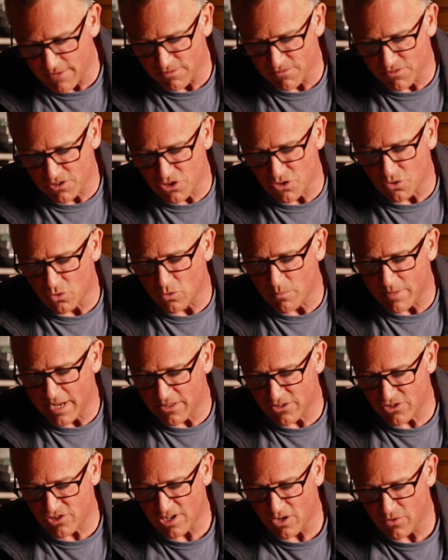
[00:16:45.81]
of a
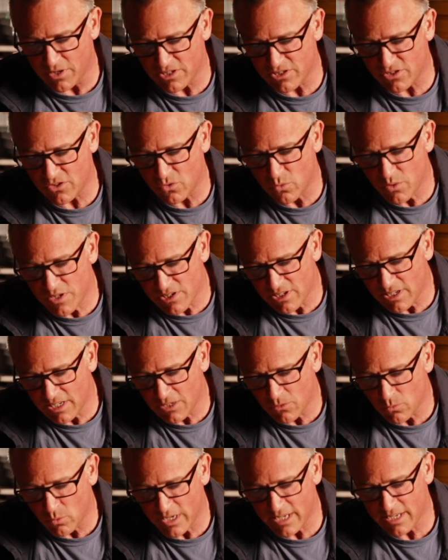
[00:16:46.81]
torment so exquisitely
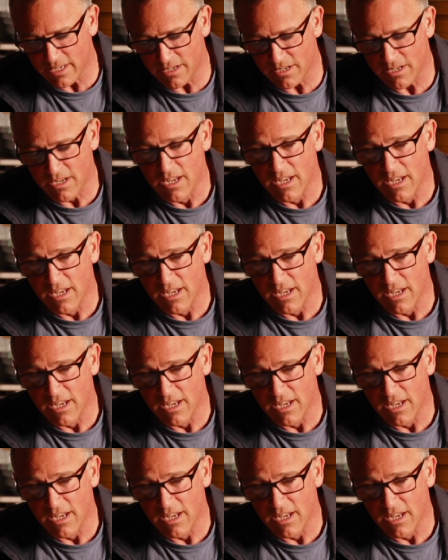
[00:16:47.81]
weird